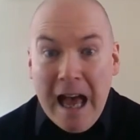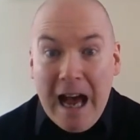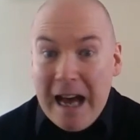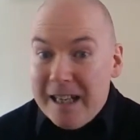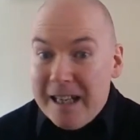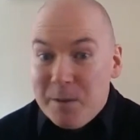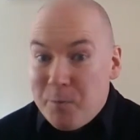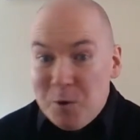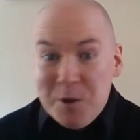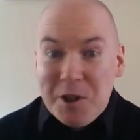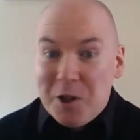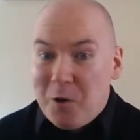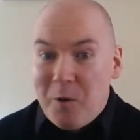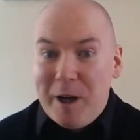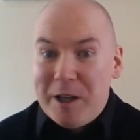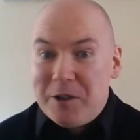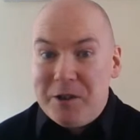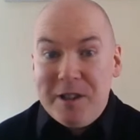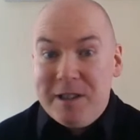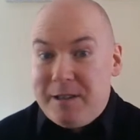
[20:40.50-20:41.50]
And I suppose the
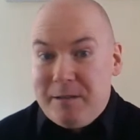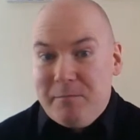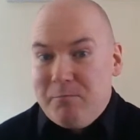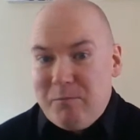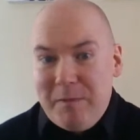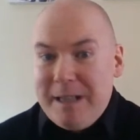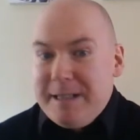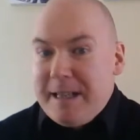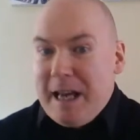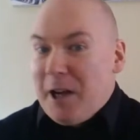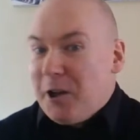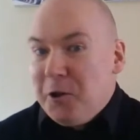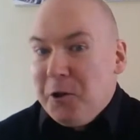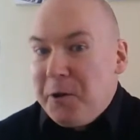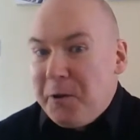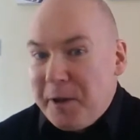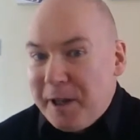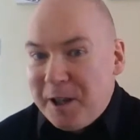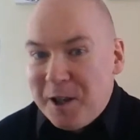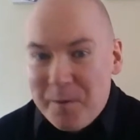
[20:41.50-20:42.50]
question is that a
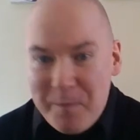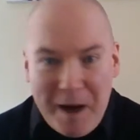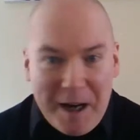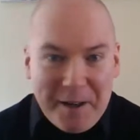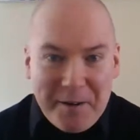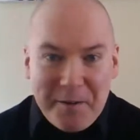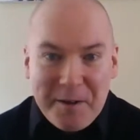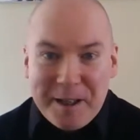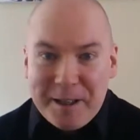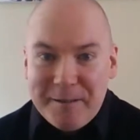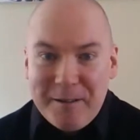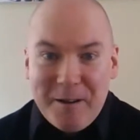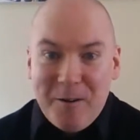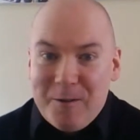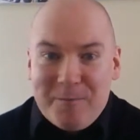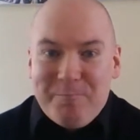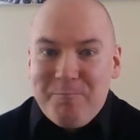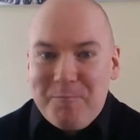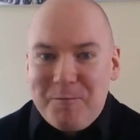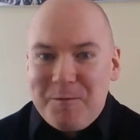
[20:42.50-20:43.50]
good thing or a bad thing?
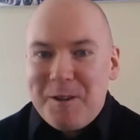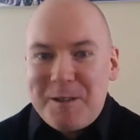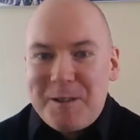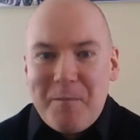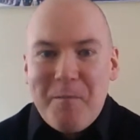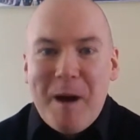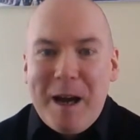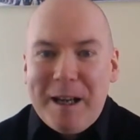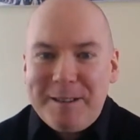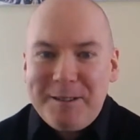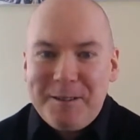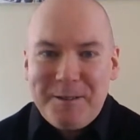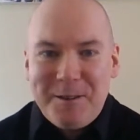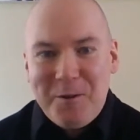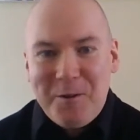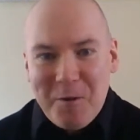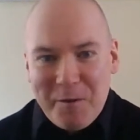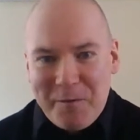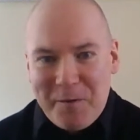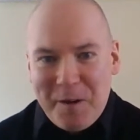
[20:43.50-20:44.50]
Or does it matter?
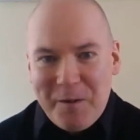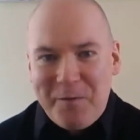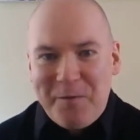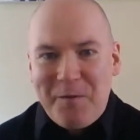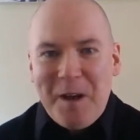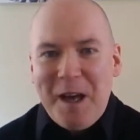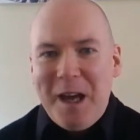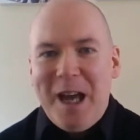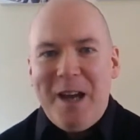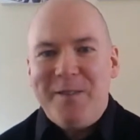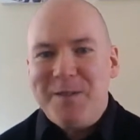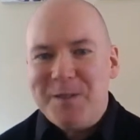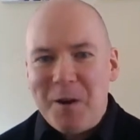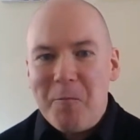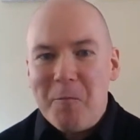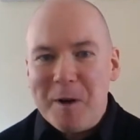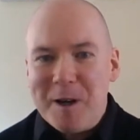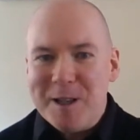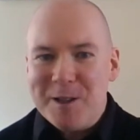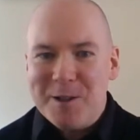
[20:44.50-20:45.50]
You know, if
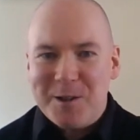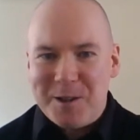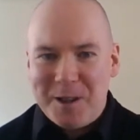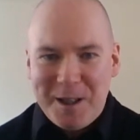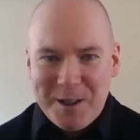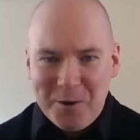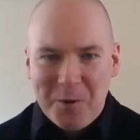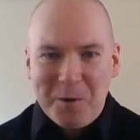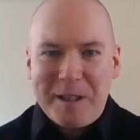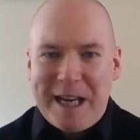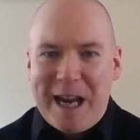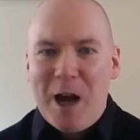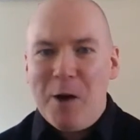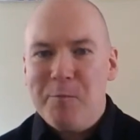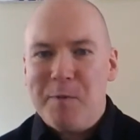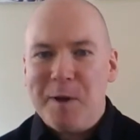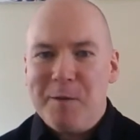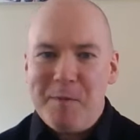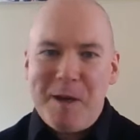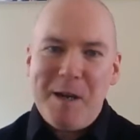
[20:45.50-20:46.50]
someone is only
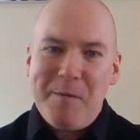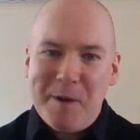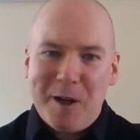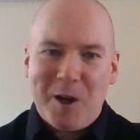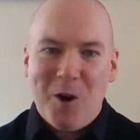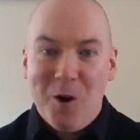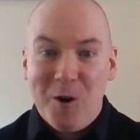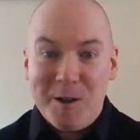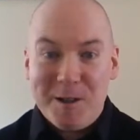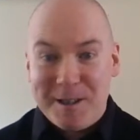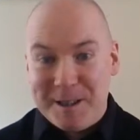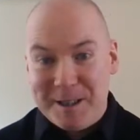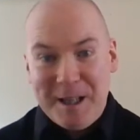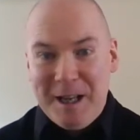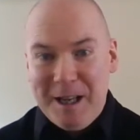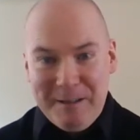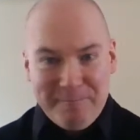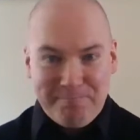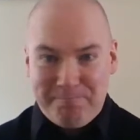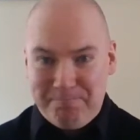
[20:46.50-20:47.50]
helping me
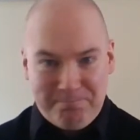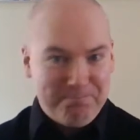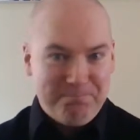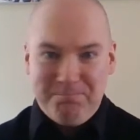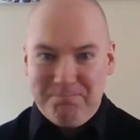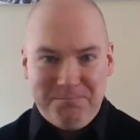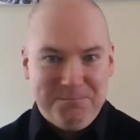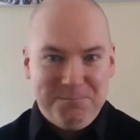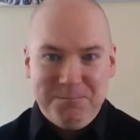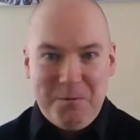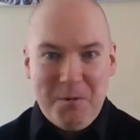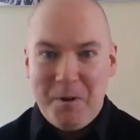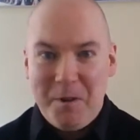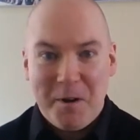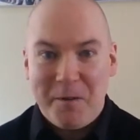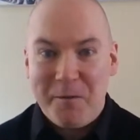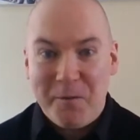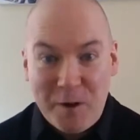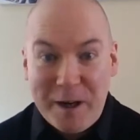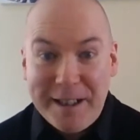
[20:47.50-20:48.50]
because
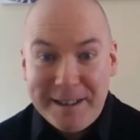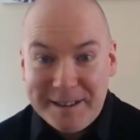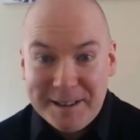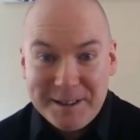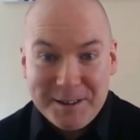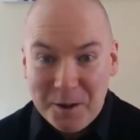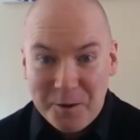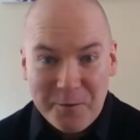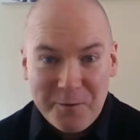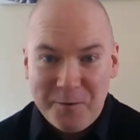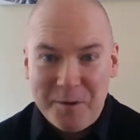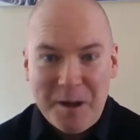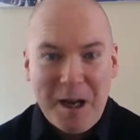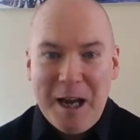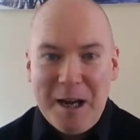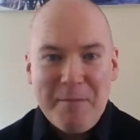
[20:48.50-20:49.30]
they're frightened of